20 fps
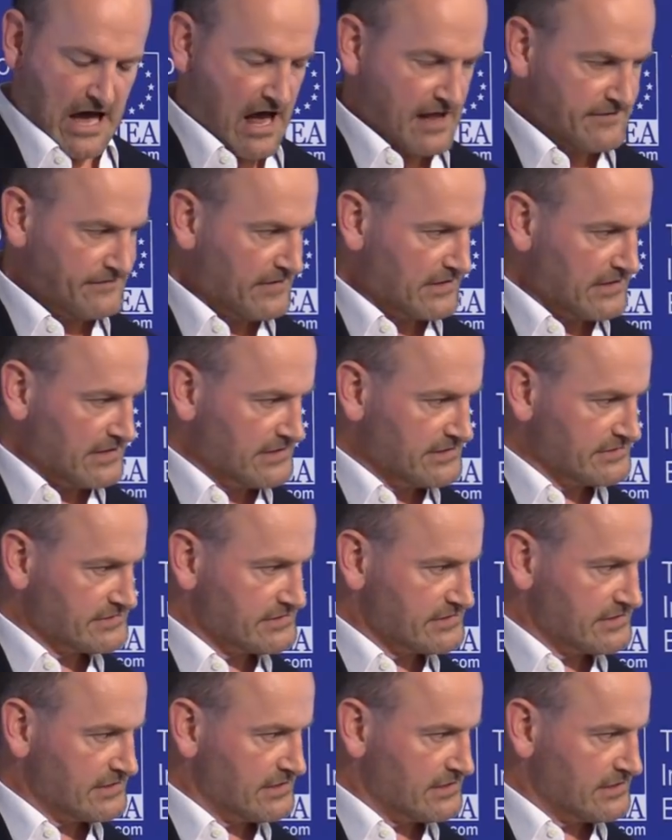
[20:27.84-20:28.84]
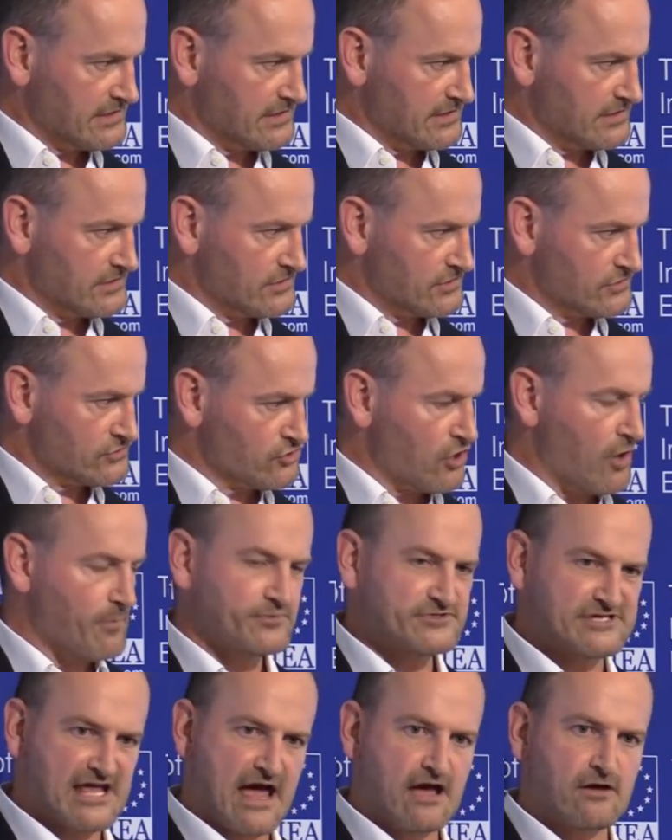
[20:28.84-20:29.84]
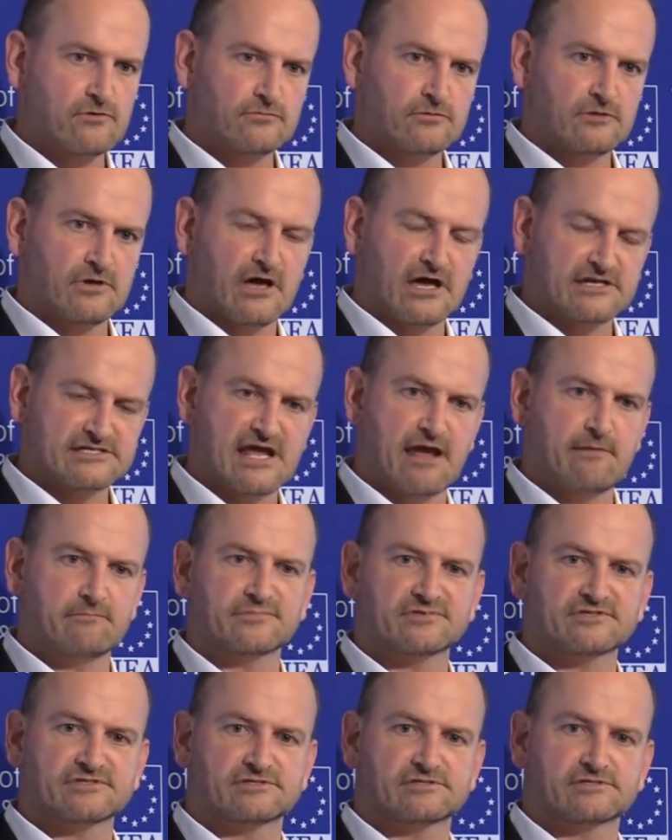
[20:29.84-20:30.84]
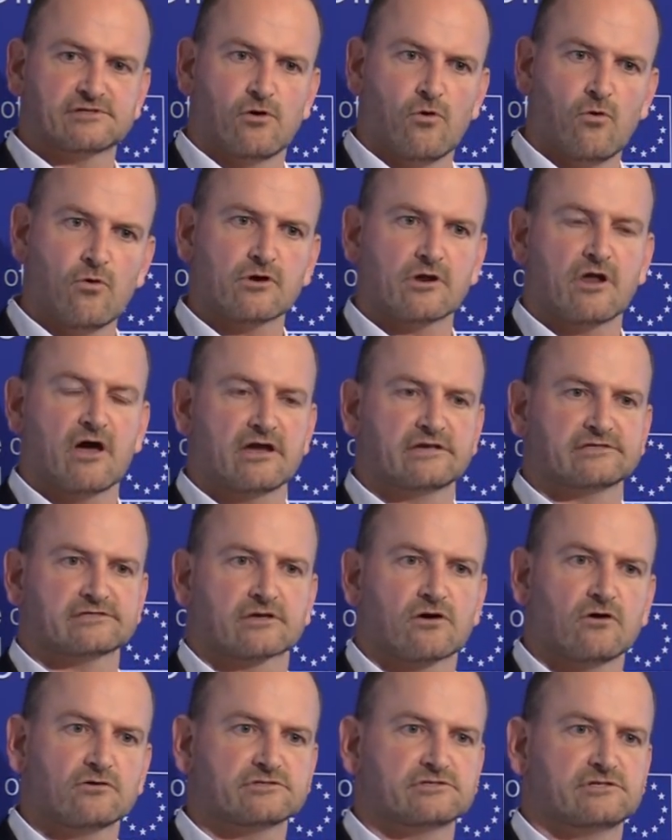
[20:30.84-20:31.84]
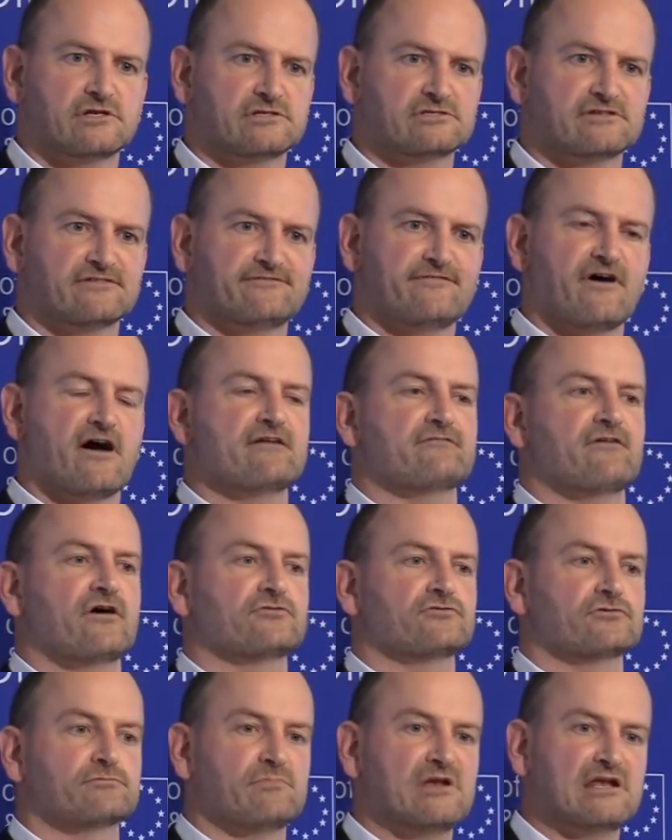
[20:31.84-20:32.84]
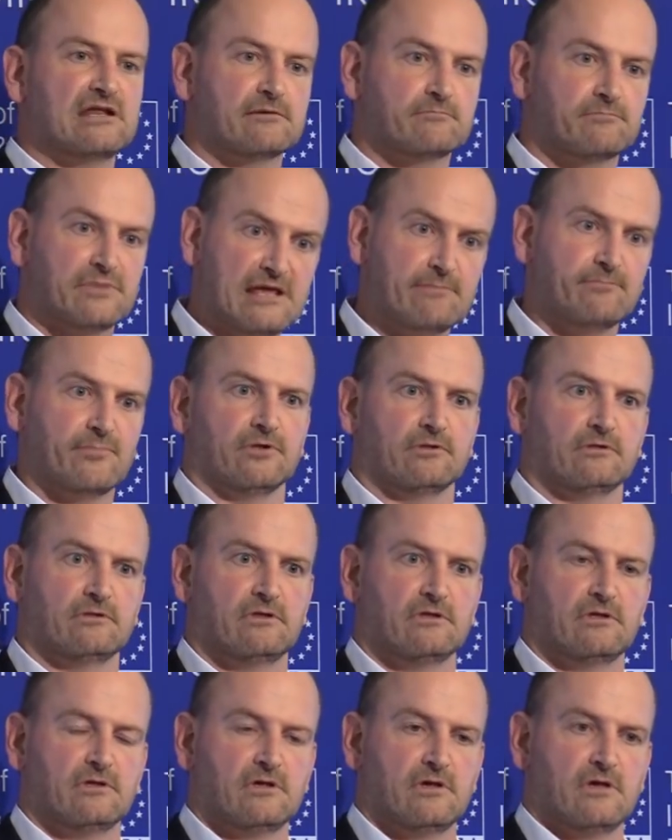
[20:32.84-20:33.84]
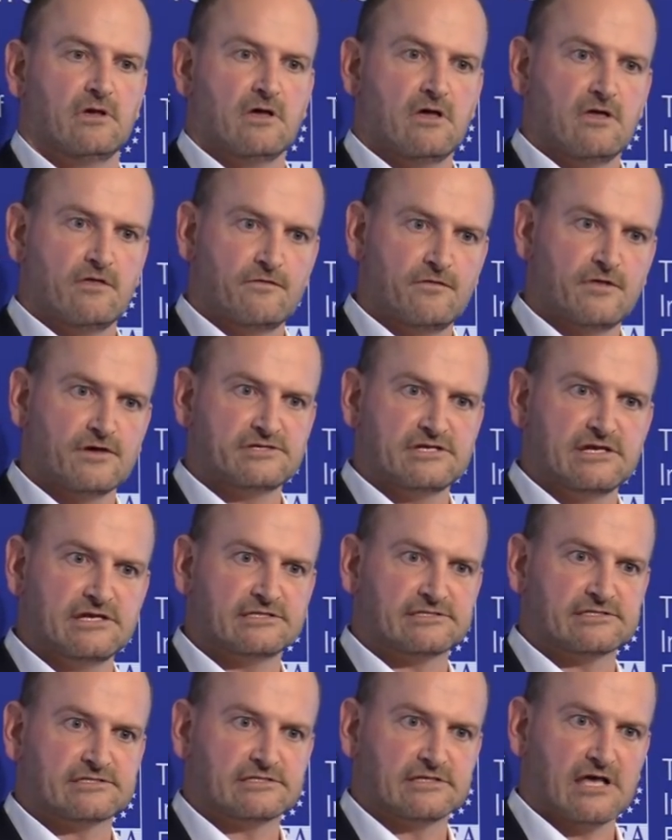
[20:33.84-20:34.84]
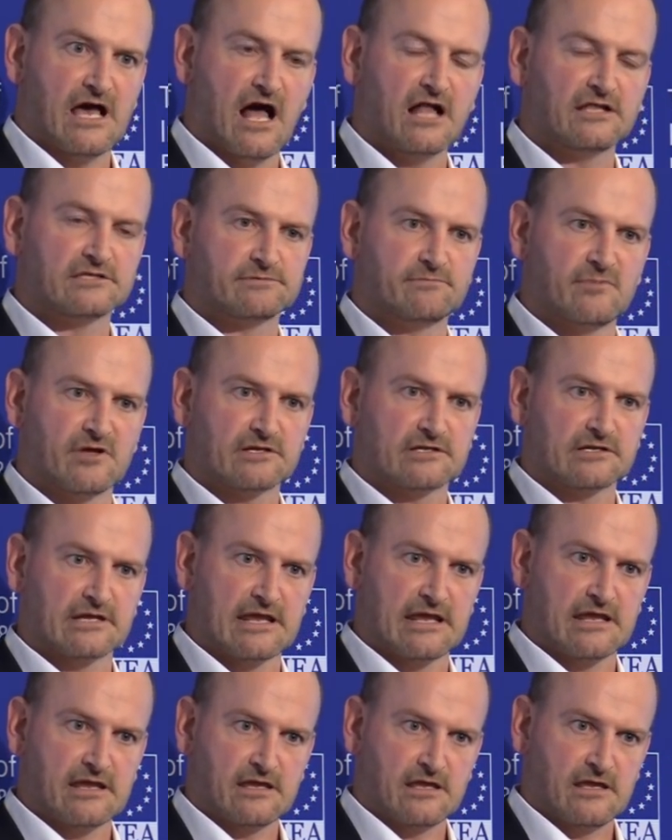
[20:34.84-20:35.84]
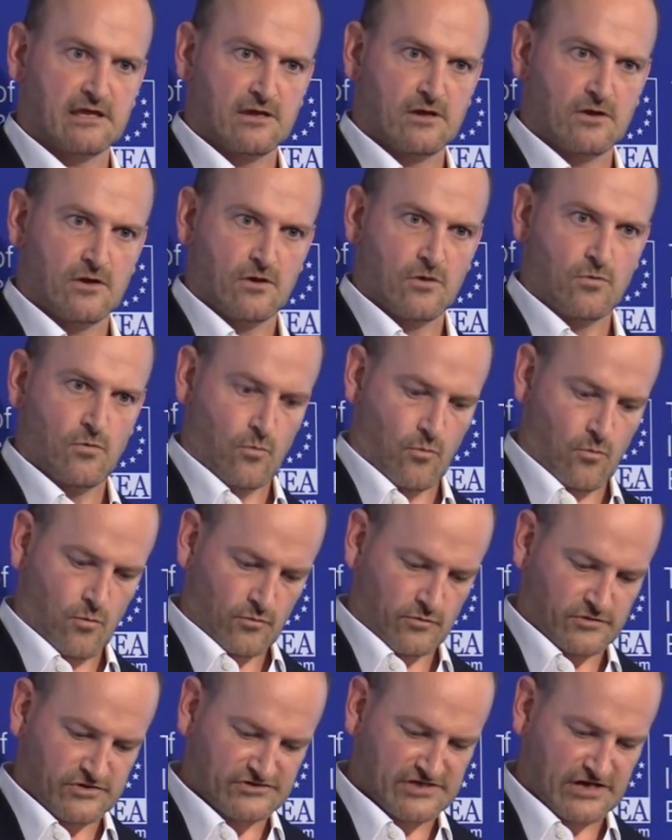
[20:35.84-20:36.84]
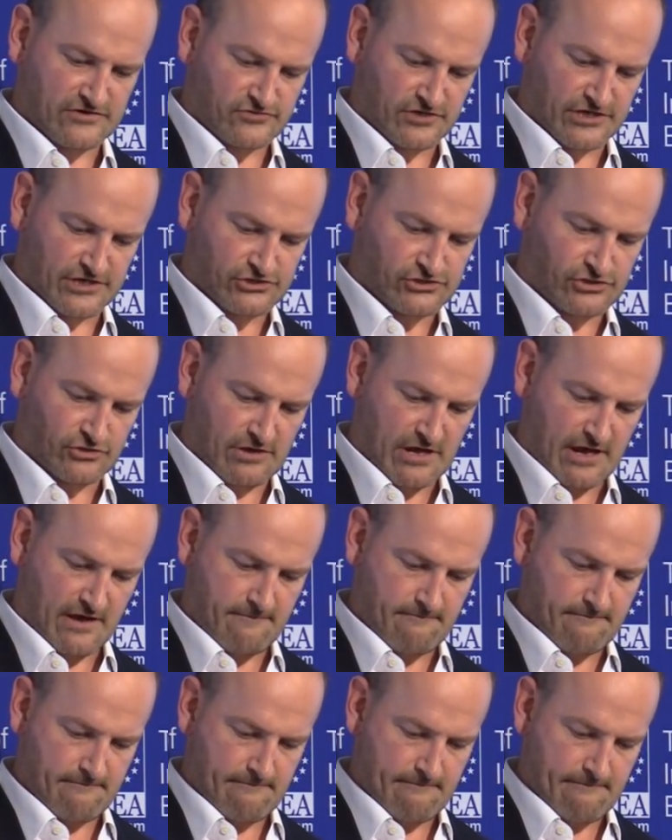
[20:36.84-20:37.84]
I think it is the top-down attempts to organise a continent of 500 million people that is ultimately the central issue here.